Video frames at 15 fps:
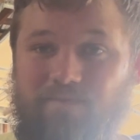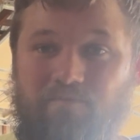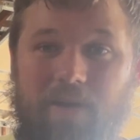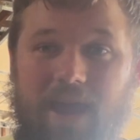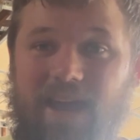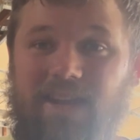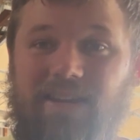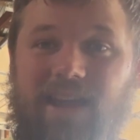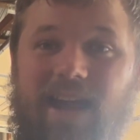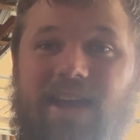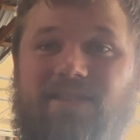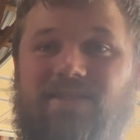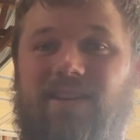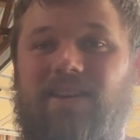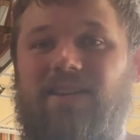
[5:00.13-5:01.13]
pan
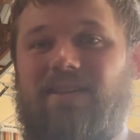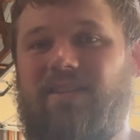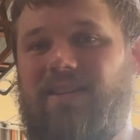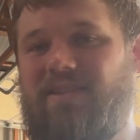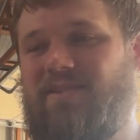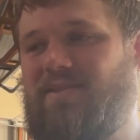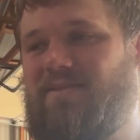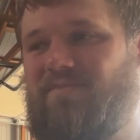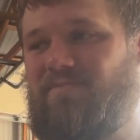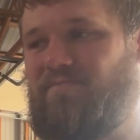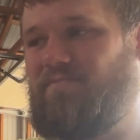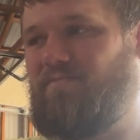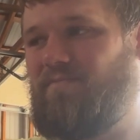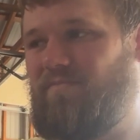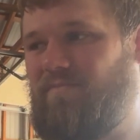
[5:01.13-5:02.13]
gasket.
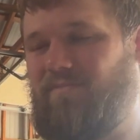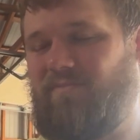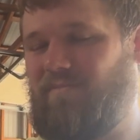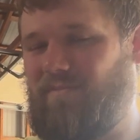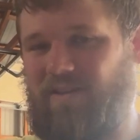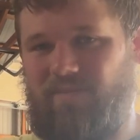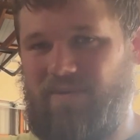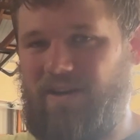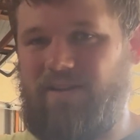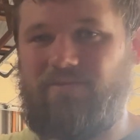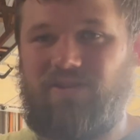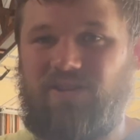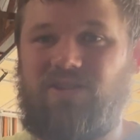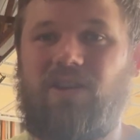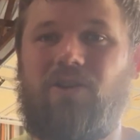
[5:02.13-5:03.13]
I mean, it
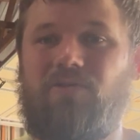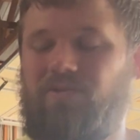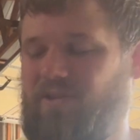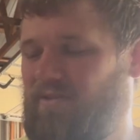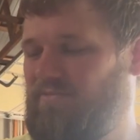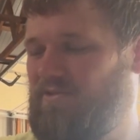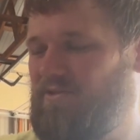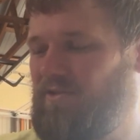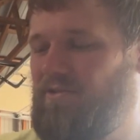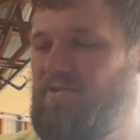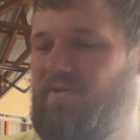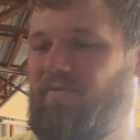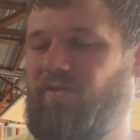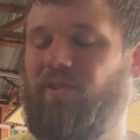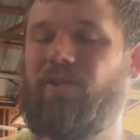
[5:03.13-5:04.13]
was soaked. It was
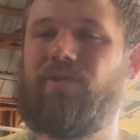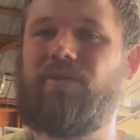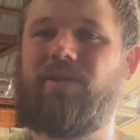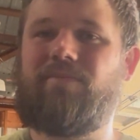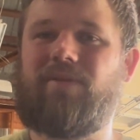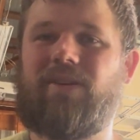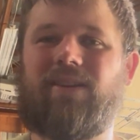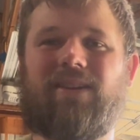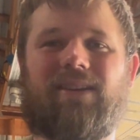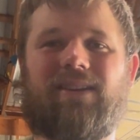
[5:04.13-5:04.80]
losing fluid, but